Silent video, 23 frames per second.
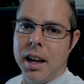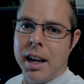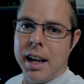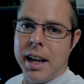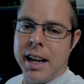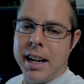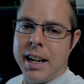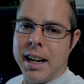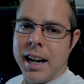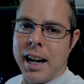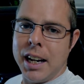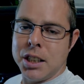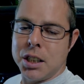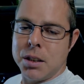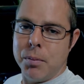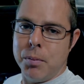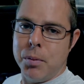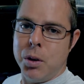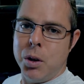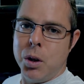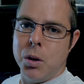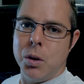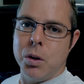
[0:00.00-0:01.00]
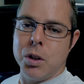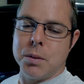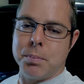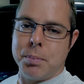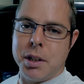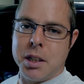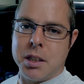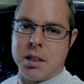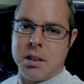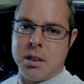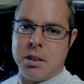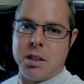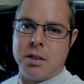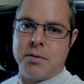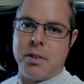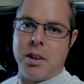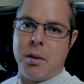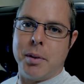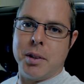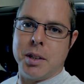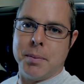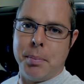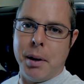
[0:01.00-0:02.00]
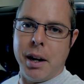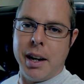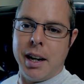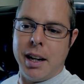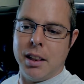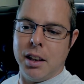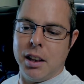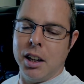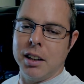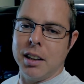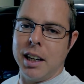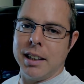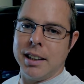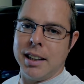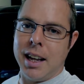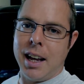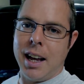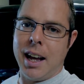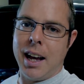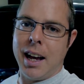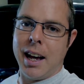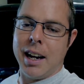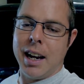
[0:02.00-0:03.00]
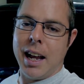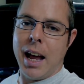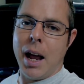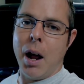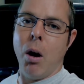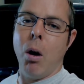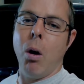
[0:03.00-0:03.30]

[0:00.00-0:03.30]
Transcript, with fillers: He got some used pistons from his buddy that looked like they had a